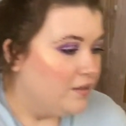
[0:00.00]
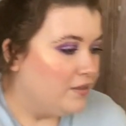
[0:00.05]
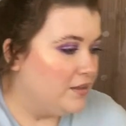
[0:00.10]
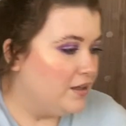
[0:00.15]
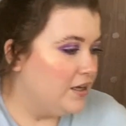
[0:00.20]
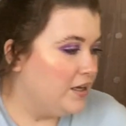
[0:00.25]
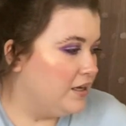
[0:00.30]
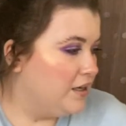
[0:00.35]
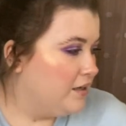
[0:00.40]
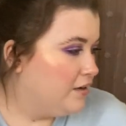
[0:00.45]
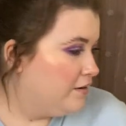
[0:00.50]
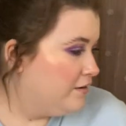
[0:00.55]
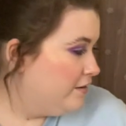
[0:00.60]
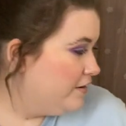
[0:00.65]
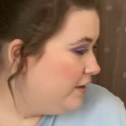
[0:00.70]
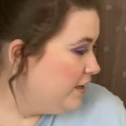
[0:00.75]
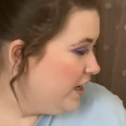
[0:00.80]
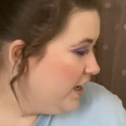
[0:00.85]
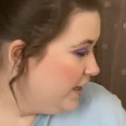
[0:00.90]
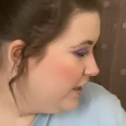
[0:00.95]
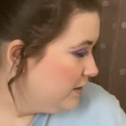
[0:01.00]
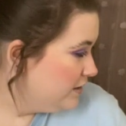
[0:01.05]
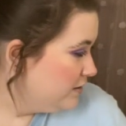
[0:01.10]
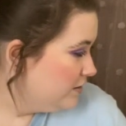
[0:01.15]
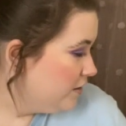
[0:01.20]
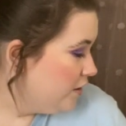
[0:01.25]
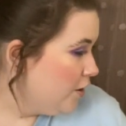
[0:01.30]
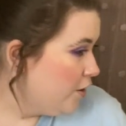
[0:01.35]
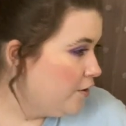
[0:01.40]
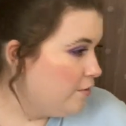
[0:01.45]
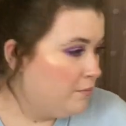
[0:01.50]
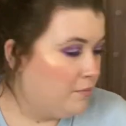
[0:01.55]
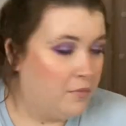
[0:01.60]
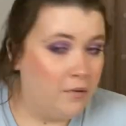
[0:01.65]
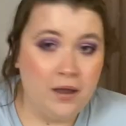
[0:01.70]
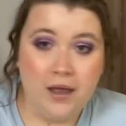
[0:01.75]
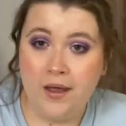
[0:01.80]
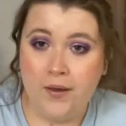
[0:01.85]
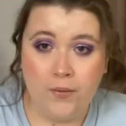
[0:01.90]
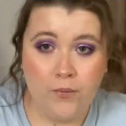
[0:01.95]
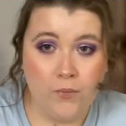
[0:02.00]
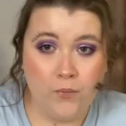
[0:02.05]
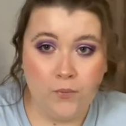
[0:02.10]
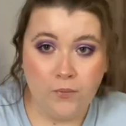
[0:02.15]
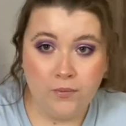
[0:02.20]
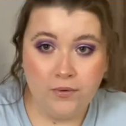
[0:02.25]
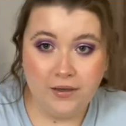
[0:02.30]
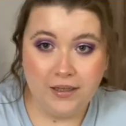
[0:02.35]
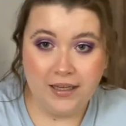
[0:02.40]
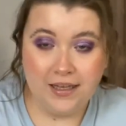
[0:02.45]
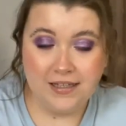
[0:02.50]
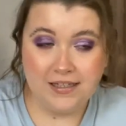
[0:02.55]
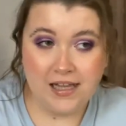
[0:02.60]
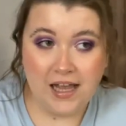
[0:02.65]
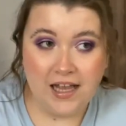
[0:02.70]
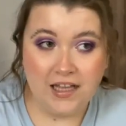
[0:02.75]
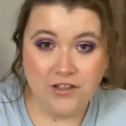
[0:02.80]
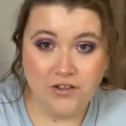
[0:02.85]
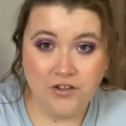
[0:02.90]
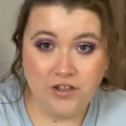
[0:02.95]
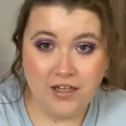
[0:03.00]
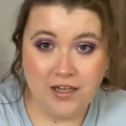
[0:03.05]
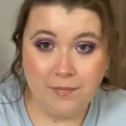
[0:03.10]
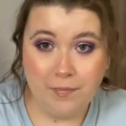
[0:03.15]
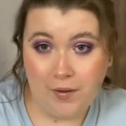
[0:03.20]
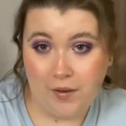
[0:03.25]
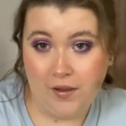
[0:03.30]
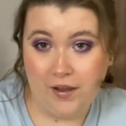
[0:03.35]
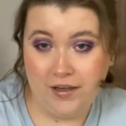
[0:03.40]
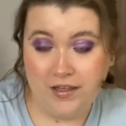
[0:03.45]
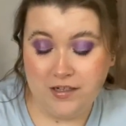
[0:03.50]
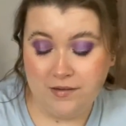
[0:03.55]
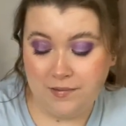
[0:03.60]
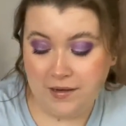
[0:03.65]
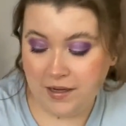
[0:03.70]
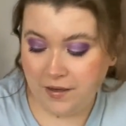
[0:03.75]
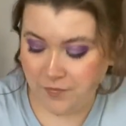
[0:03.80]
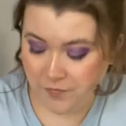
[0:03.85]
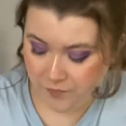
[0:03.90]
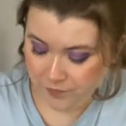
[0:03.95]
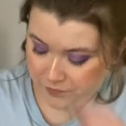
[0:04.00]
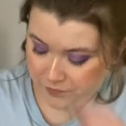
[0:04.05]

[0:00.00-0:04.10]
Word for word: The next homeware haul is actually behind me,